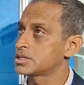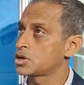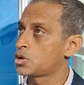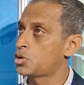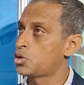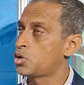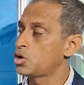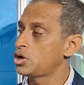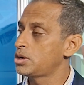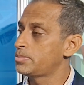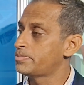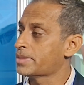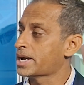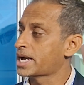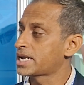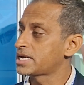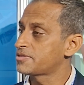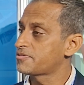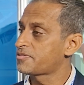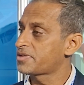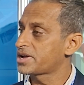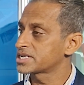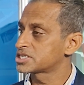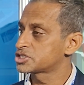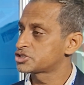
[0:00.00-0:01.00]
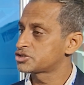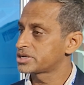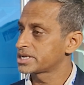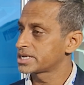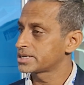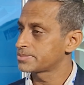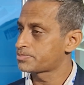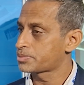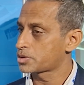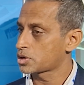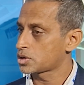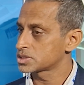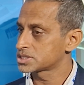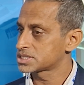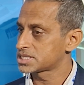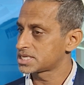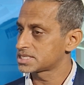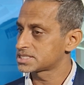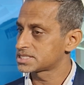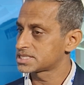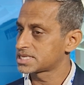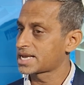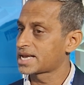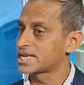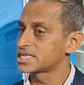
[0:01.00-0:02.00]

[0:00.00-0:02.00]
the whole manufacturing process